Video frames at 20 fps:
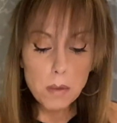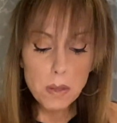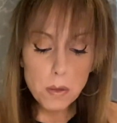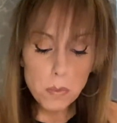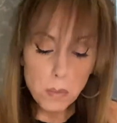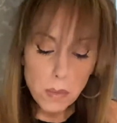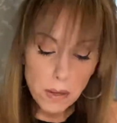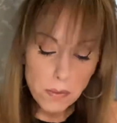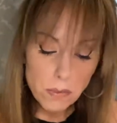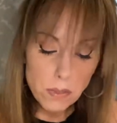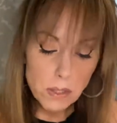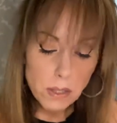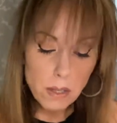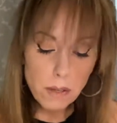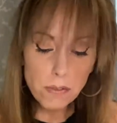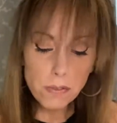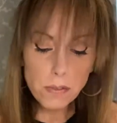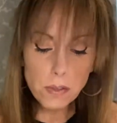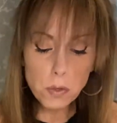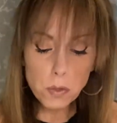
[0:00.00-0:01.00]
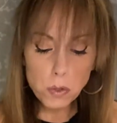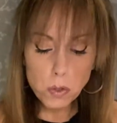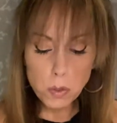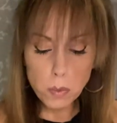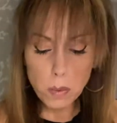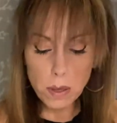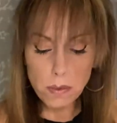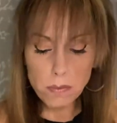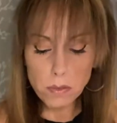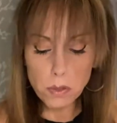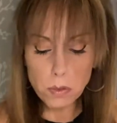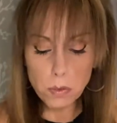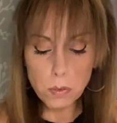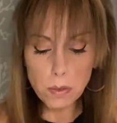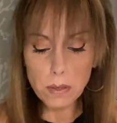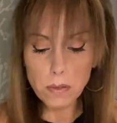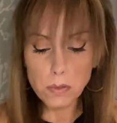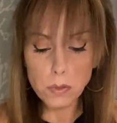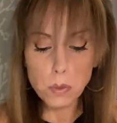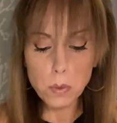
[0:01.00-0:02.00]
But then we have the near future. We have the
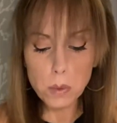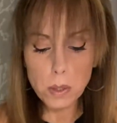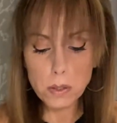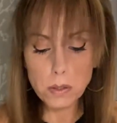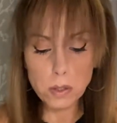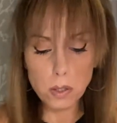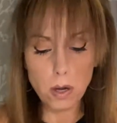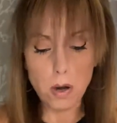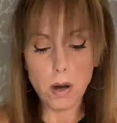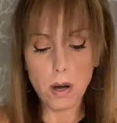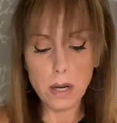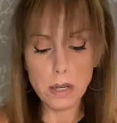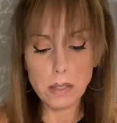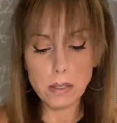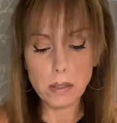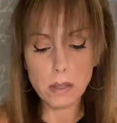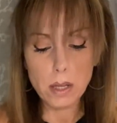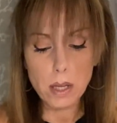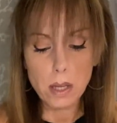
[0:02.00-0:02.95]
Three of Swords card.